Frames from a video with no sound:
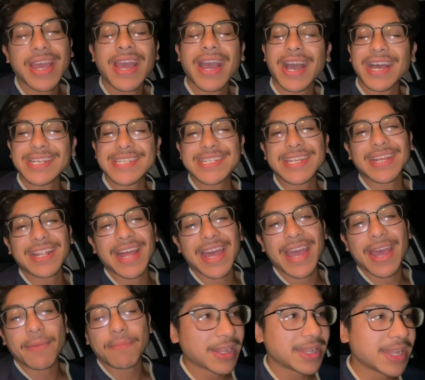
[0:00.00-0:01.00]
i still
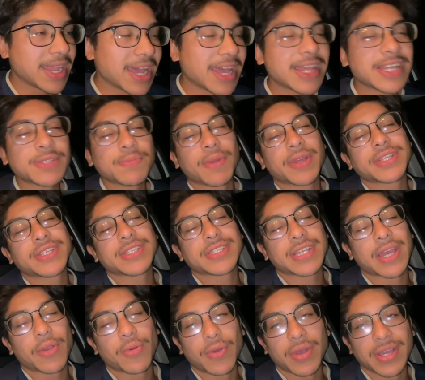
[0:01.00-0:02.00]
am but not as much as
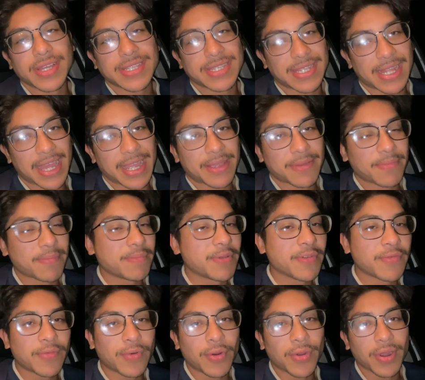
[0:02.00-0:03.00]
i was like
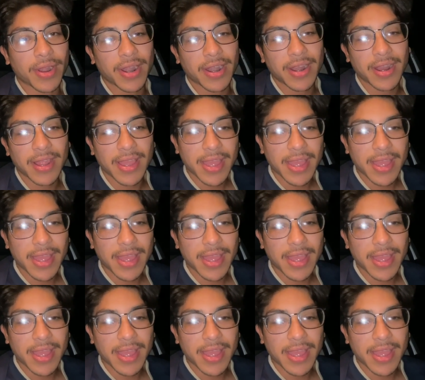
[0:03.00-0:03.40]
before